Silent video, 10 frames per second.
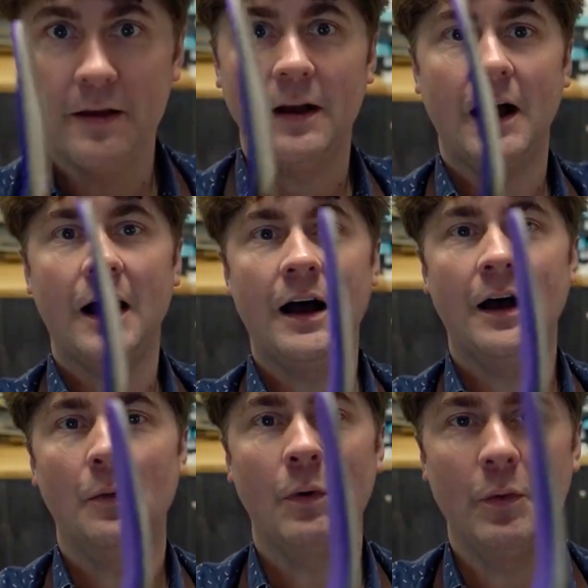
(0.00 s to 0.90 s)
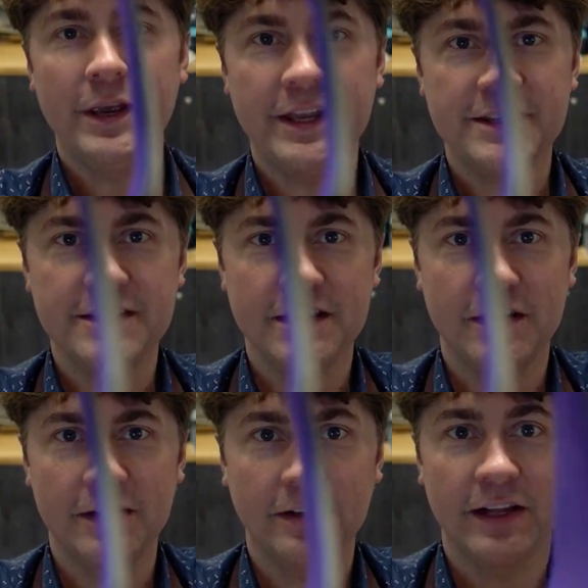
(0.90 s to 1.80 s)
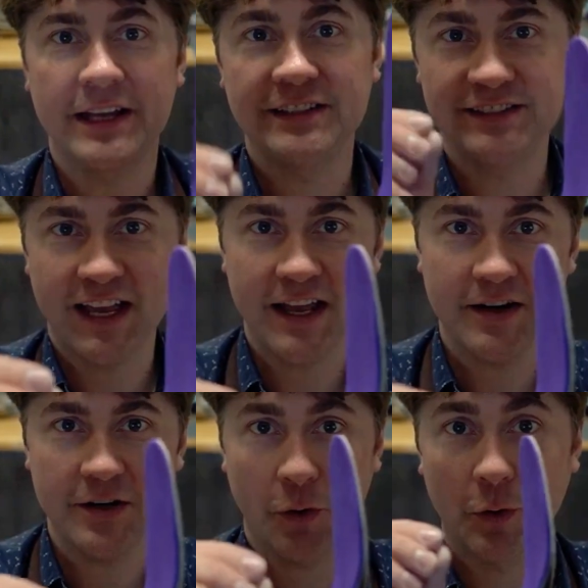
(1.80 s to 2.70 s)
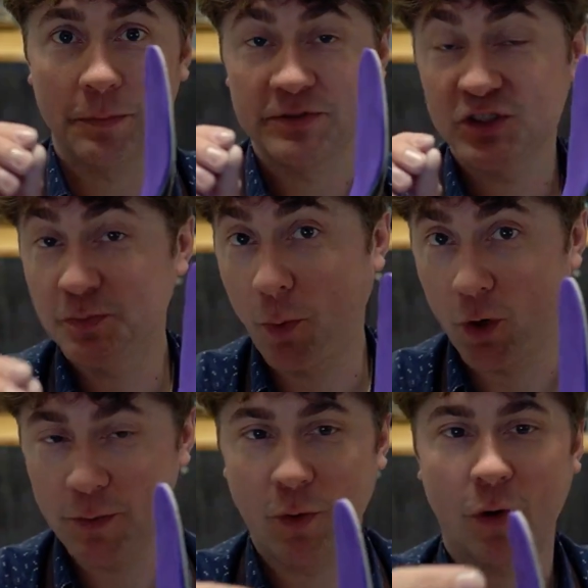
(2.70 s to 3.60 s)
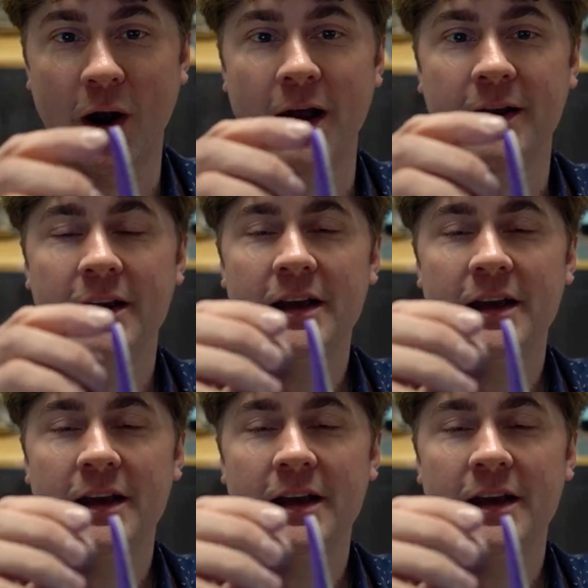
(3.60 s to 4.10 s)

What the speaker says: what we consider like standard or sport poron.